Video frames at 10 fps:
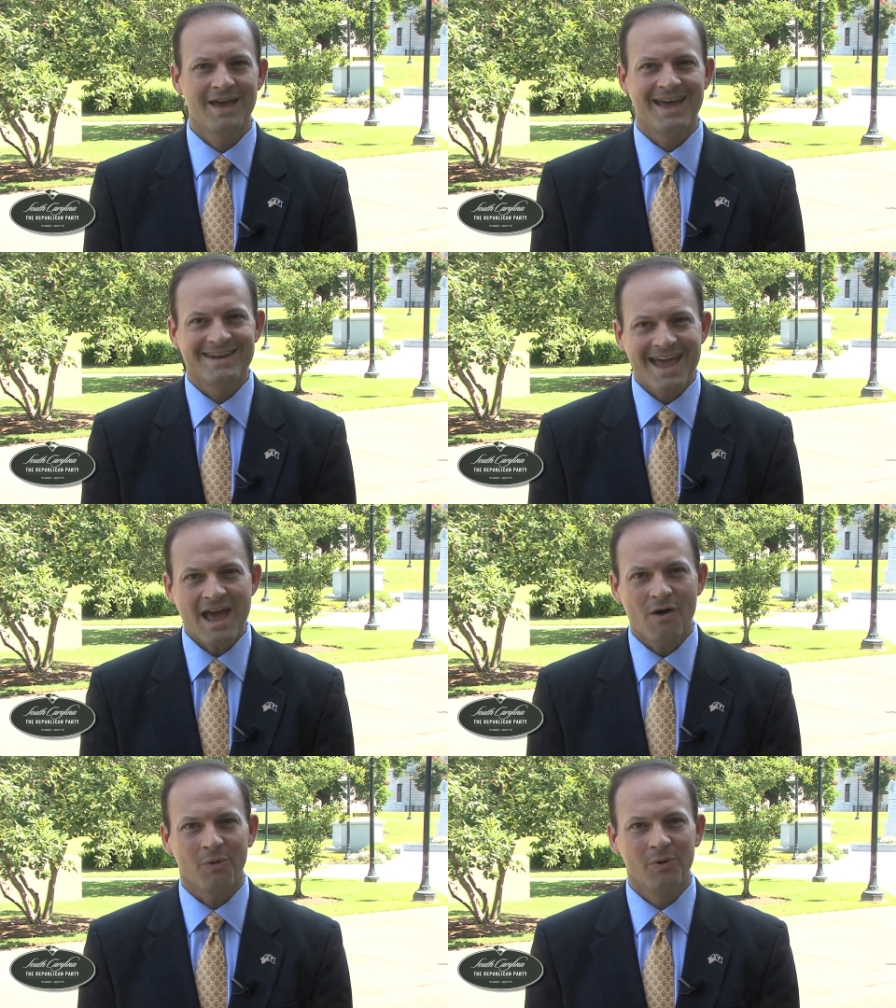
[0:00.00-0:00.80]
And
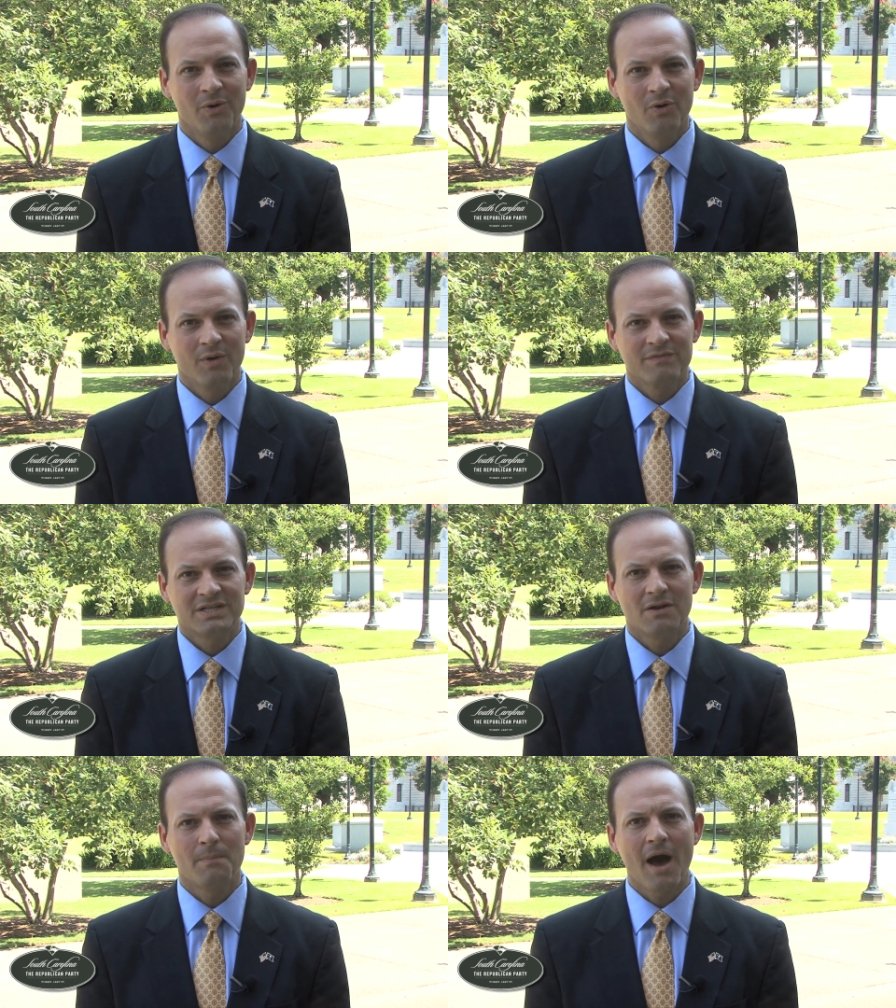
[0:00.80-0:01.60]
now, we have
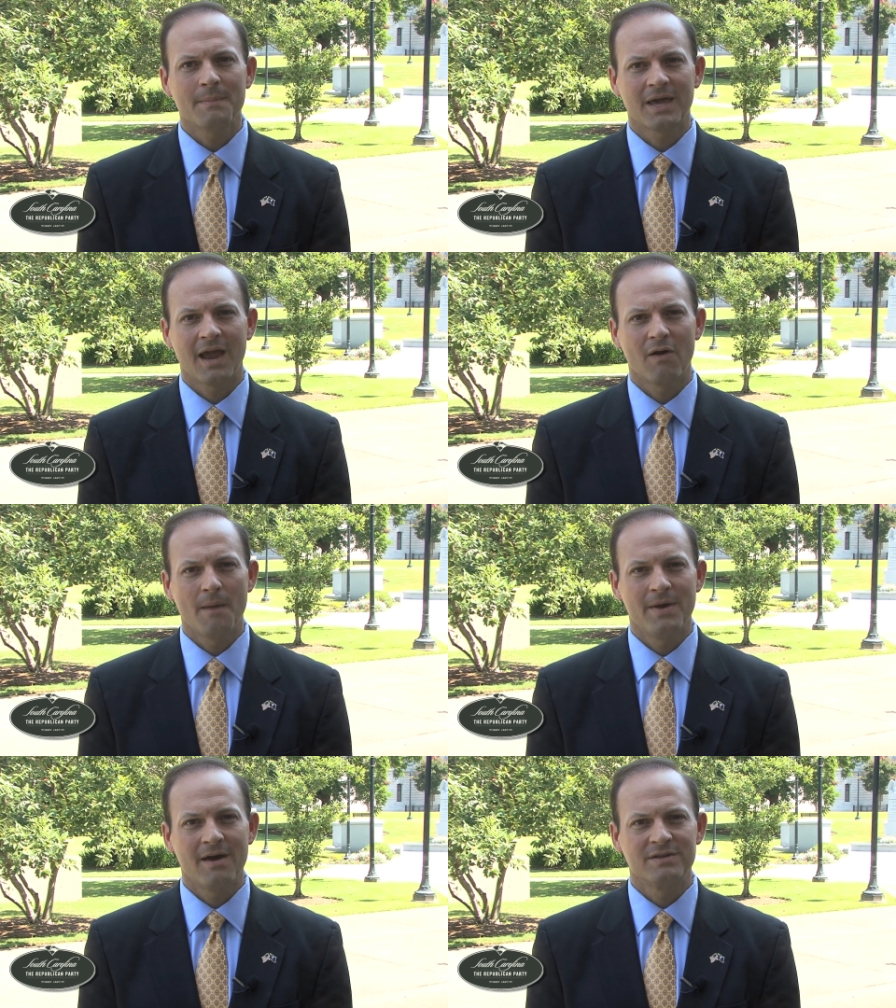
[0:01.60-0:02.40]
seen Obamacare
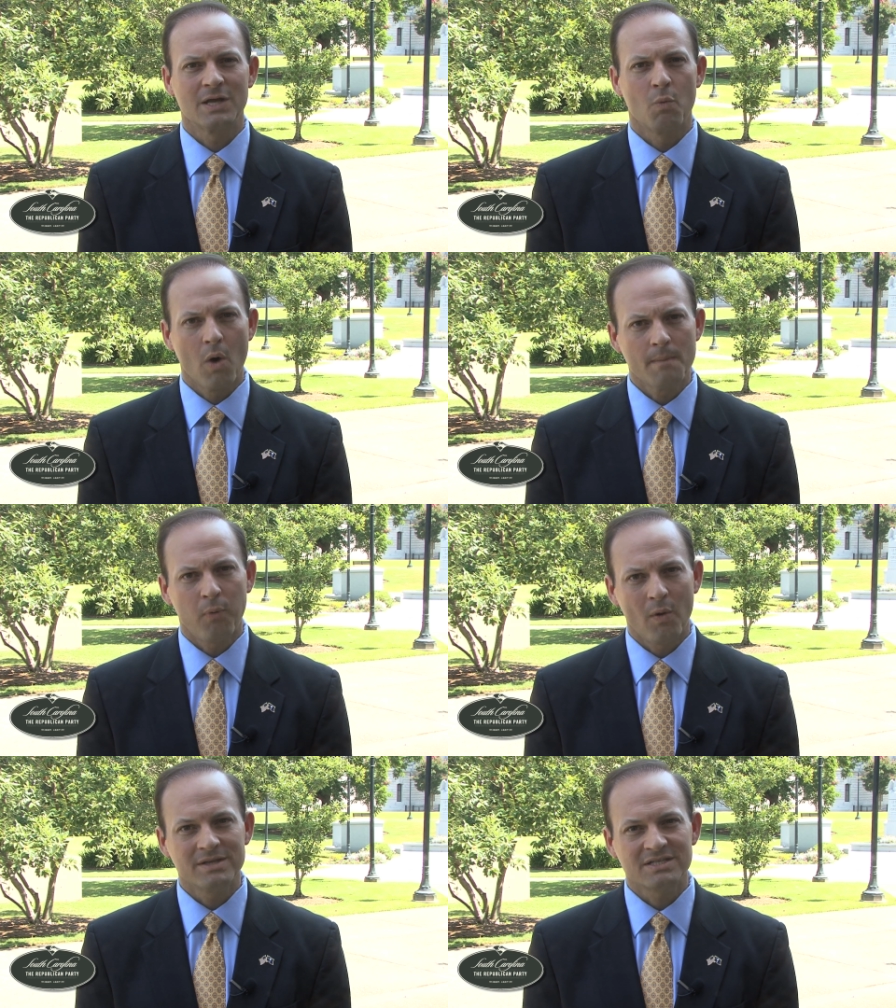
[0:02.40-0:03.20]
upheld as a
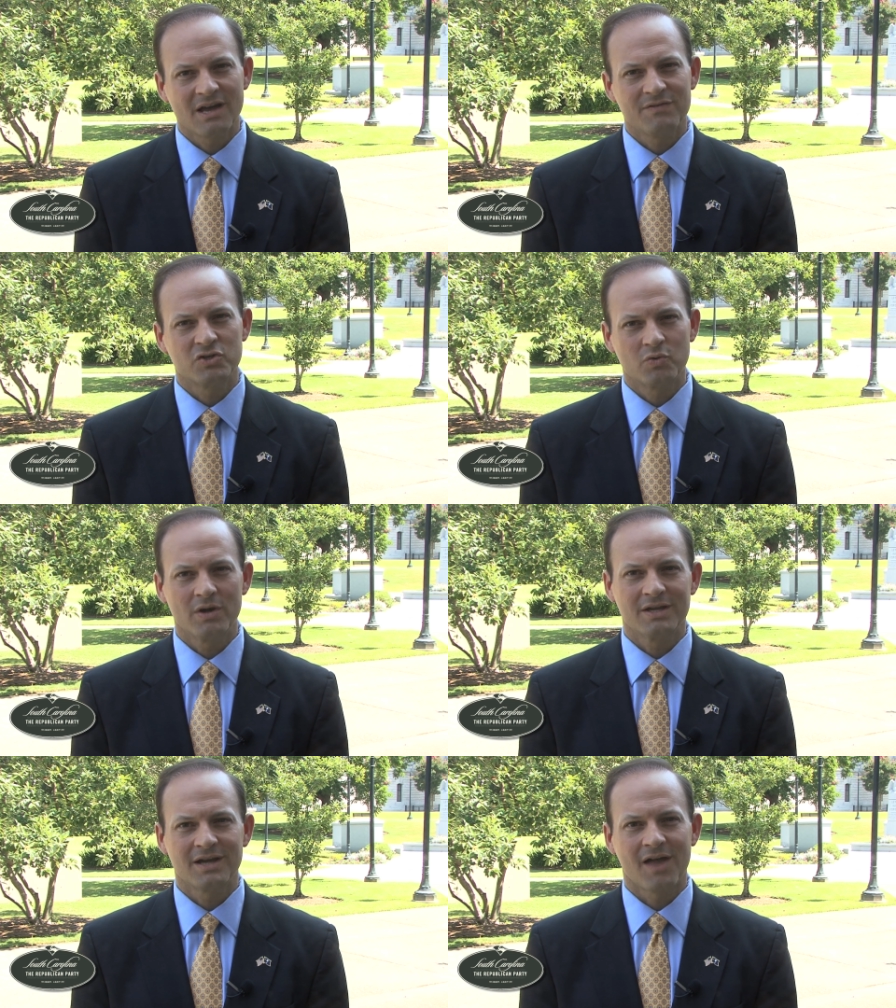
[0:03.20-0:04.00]
$1.7
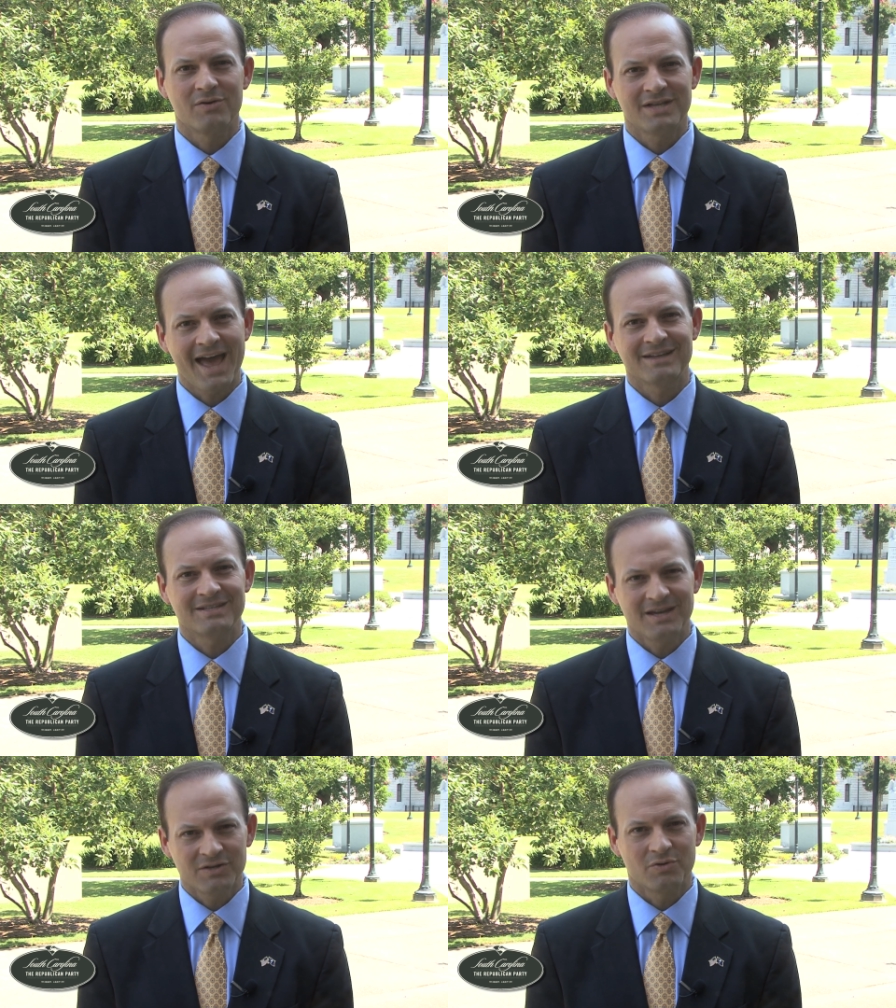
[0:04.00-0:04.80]
trillion
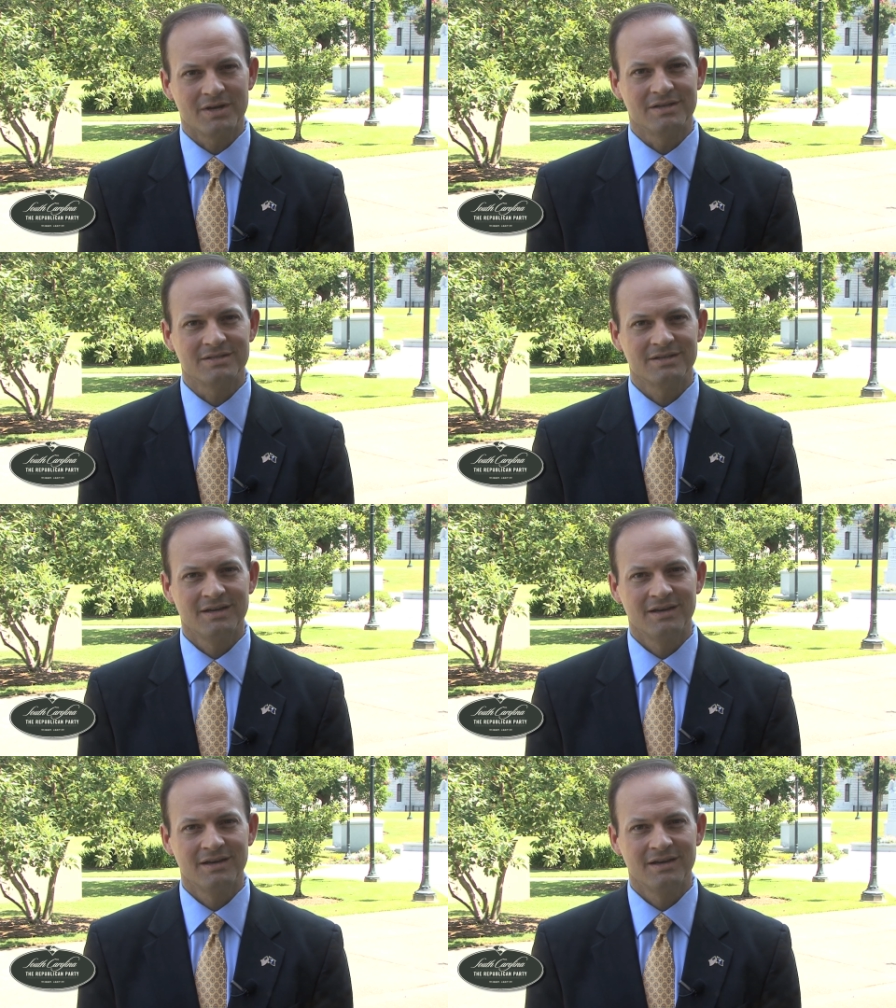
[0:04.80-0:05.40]
tax increase.